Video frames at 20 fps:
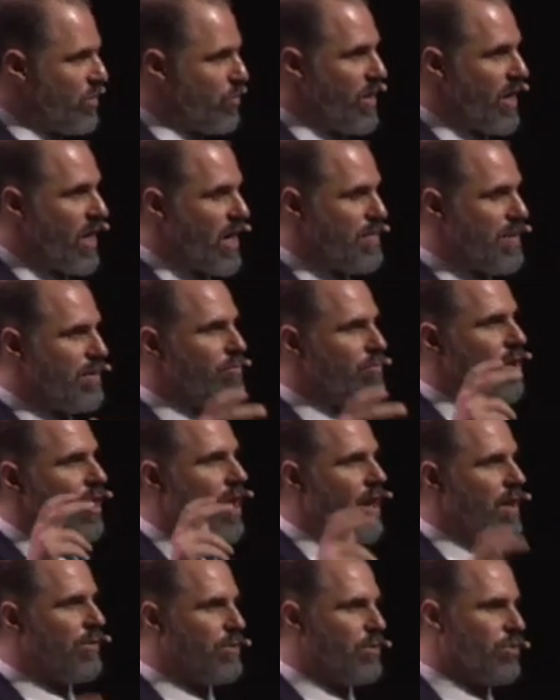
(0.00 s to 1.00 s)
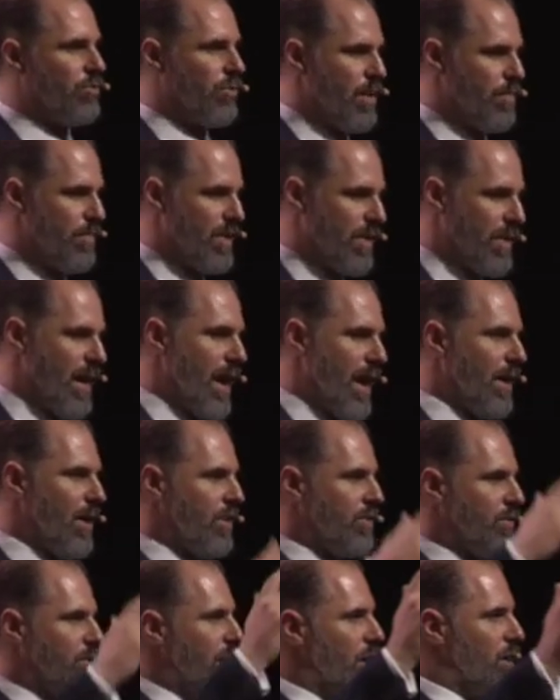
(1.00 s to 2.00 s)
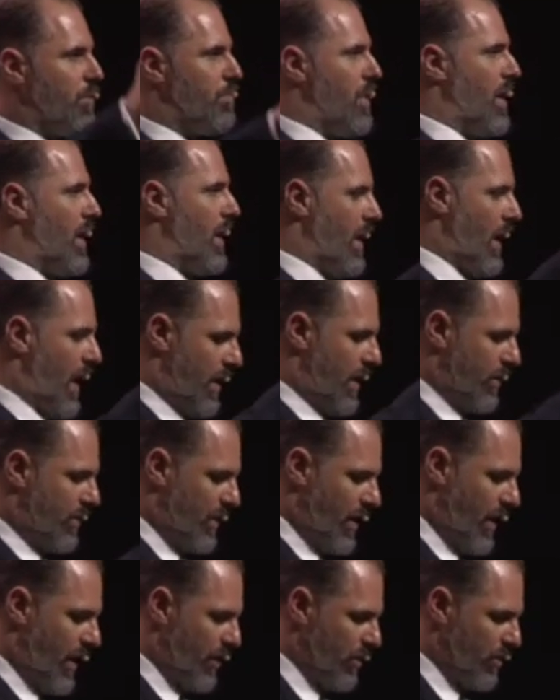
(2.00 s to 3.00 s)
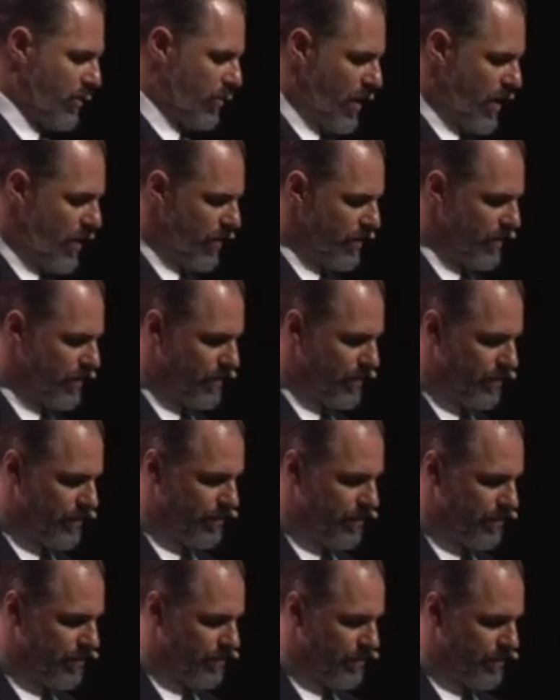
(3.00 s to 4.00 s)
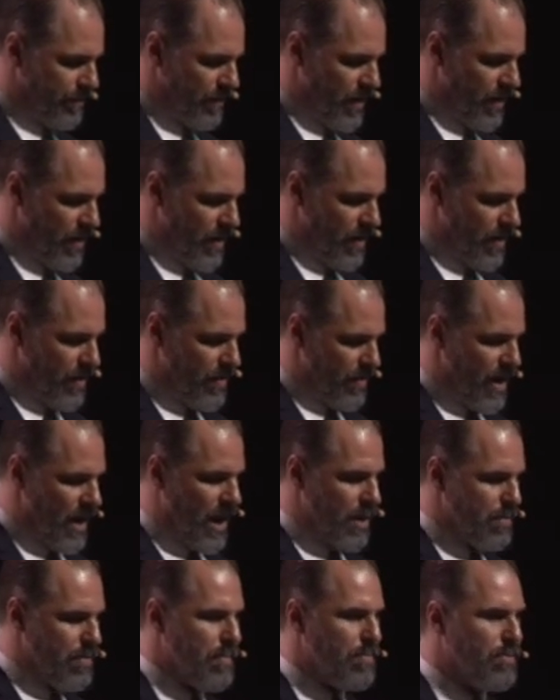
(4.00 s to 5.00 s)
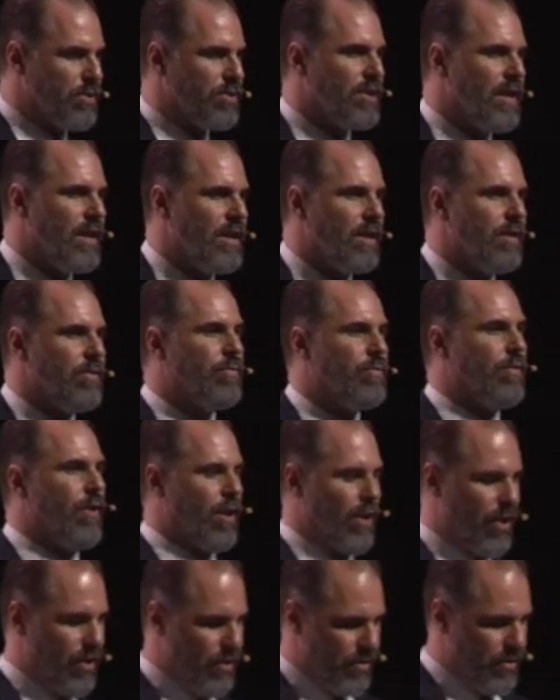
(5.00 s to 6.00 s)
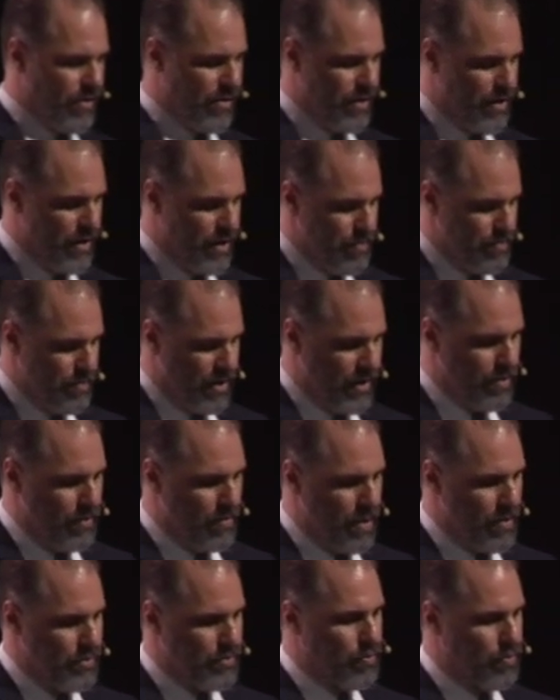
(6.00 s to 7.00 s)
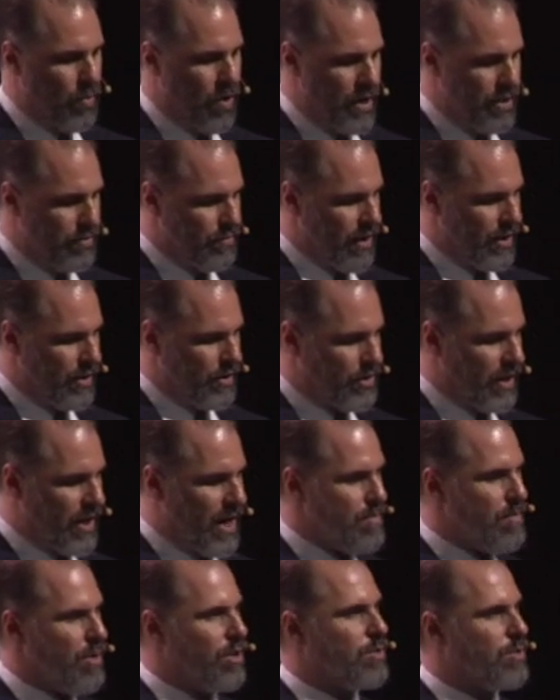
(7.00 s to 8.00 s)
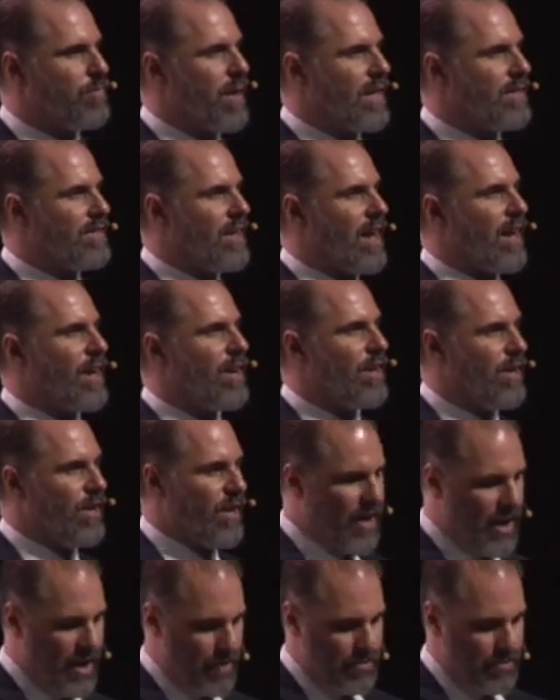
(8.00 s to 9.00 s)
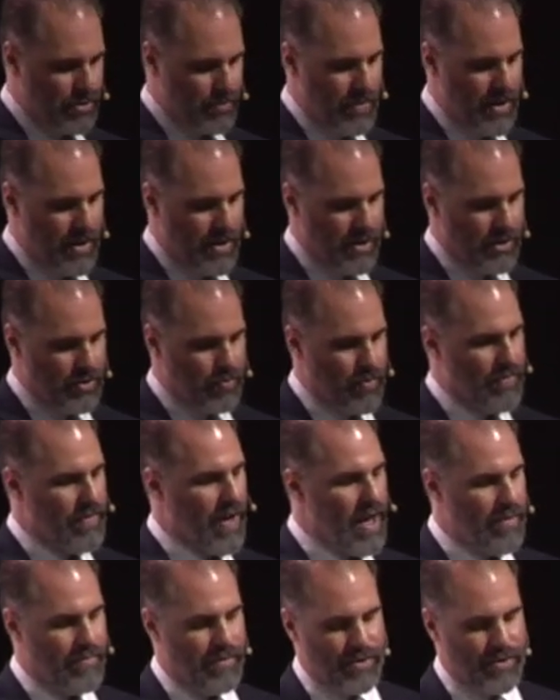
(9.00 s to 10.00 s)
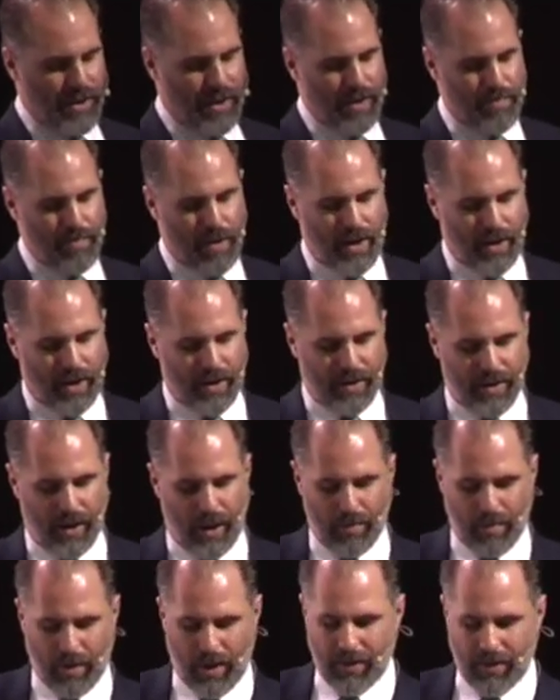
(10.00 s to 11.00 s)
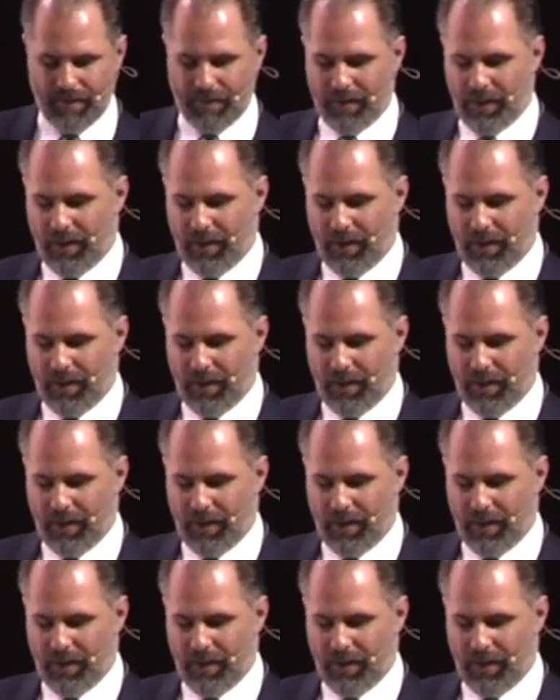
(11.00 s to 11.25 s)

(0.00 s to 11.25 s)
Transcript: So we're going to be live streaming that in our stage B and C as well. They're going to be preceded and followed by the most wide-ranging and most spectacular lineup of speakers we've ever seen at Mining Indaba,